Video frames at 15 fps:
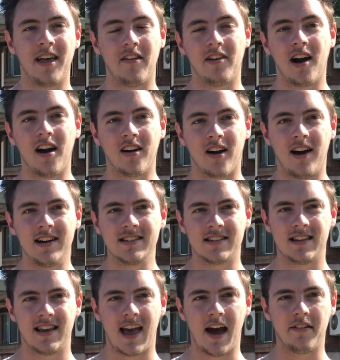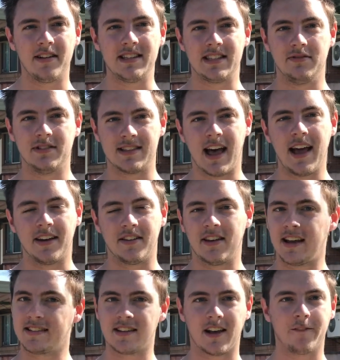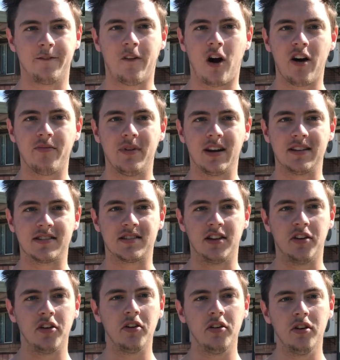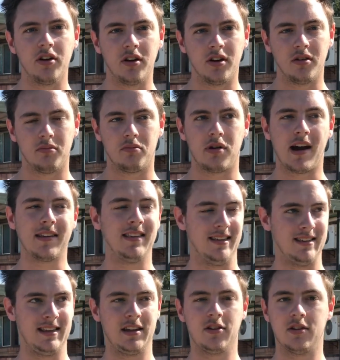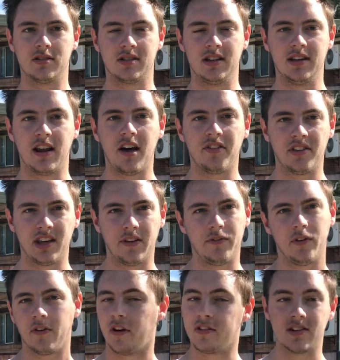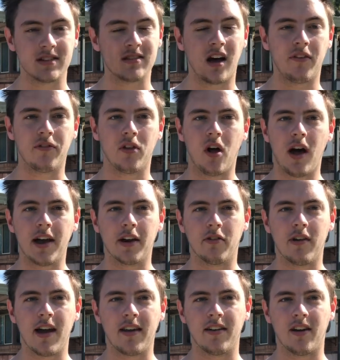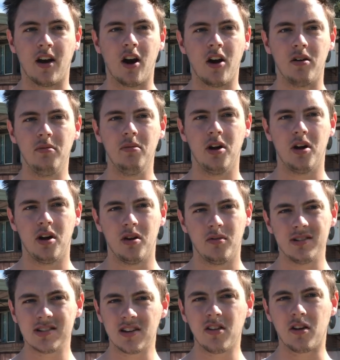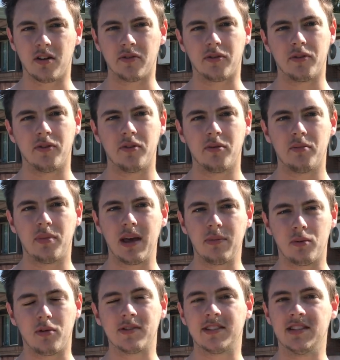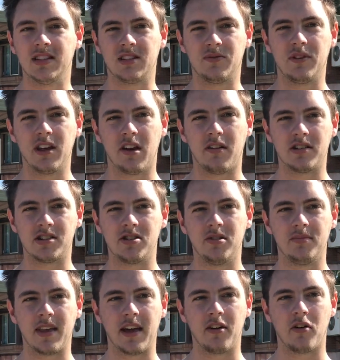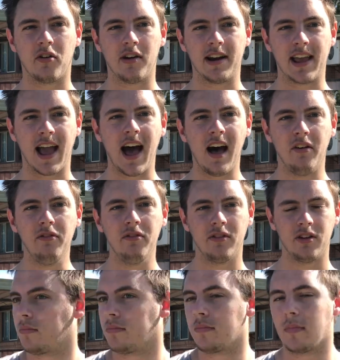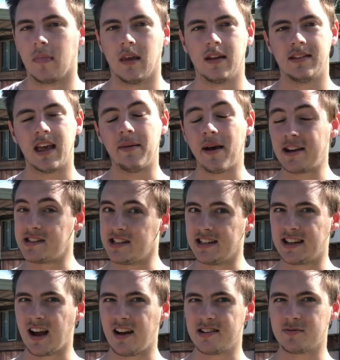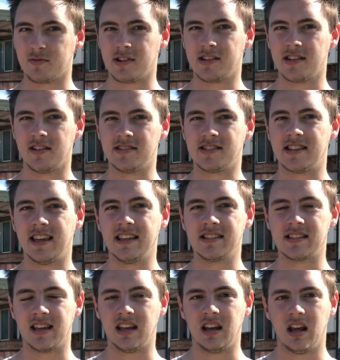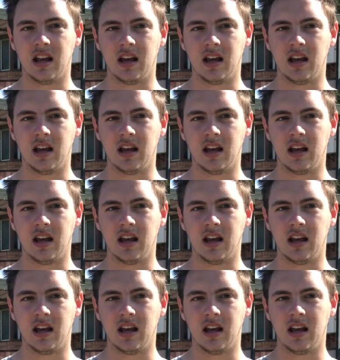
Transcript: there we are, guys. How easy was that? It takes like 5 minutes to do. Practically cost you nothing if you've got the stuff lying around at home, which a lot of people watching this video, I assume they'd already have. Debadging your car is one of those things that